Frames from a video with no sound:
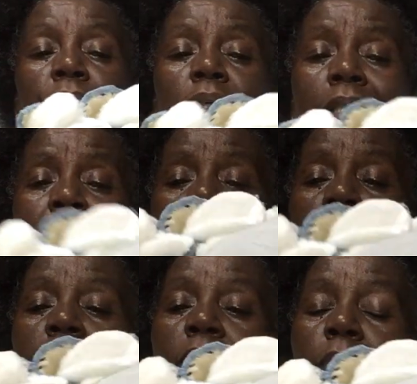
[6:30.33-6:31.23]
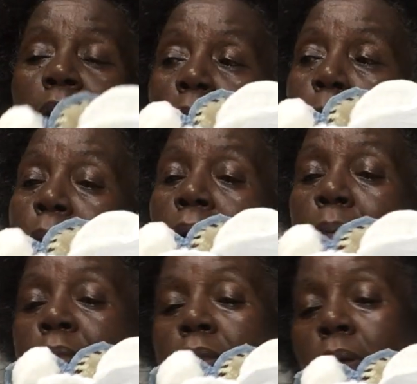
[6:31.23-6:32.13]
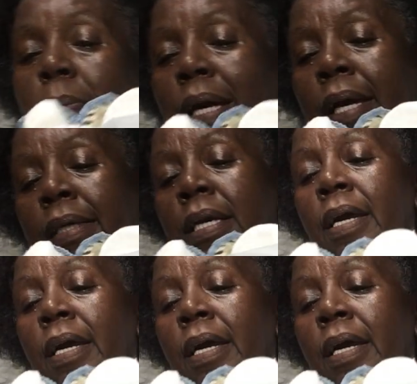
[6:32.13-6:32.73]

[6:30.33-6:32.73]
Like I said, and I probably go back